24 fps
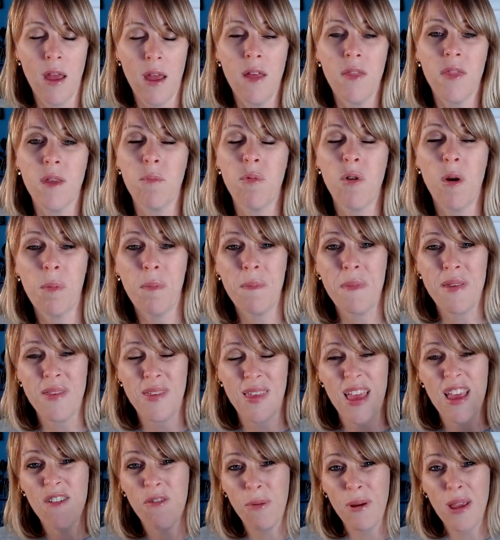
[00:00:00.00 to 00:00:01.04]
The problem is
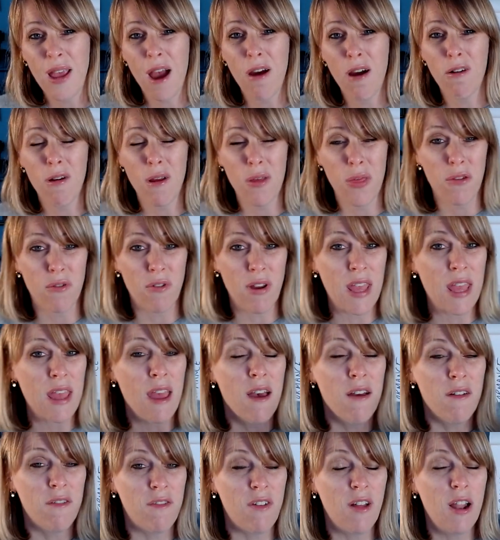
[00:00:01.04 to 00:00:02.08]
if we are at 3
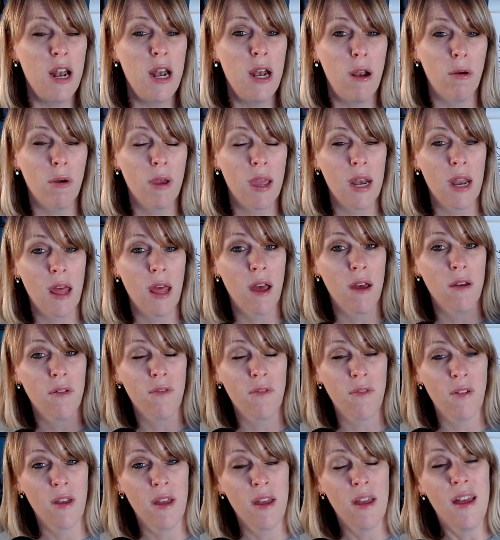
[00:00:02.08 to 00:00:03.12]
for long
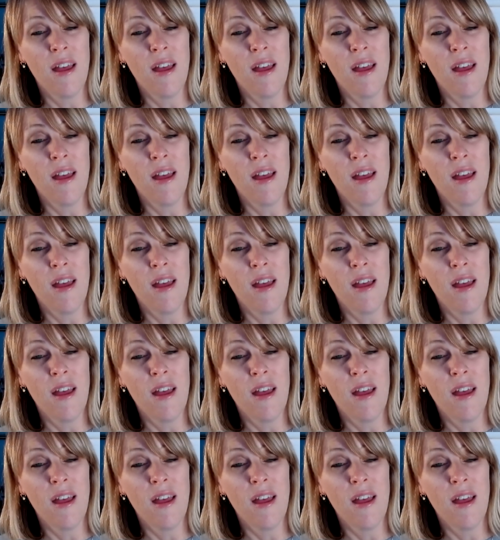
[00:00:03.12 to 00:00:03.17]
enough,